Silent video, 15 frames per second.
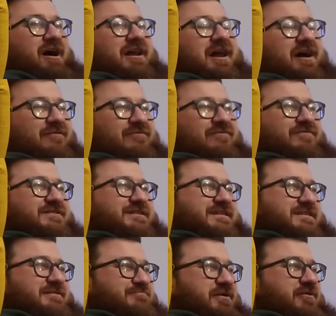I love
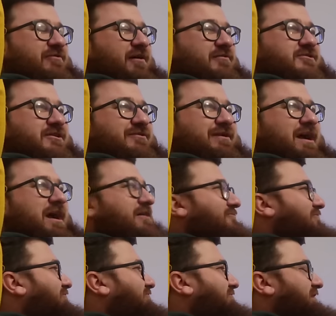just the build up to it and
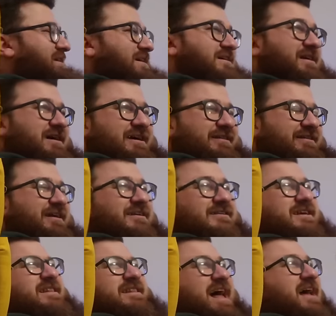all the things.
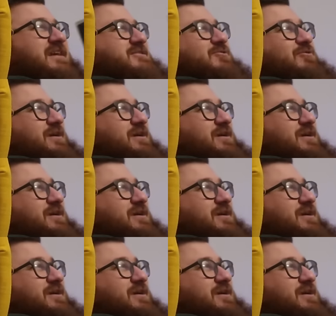That, that's